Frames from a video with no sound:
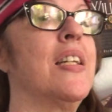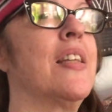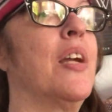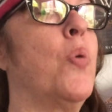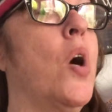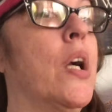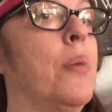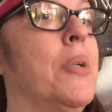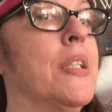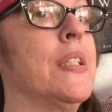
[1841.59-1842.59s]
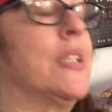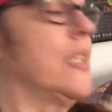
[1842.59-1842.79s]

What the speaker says: They walk amongst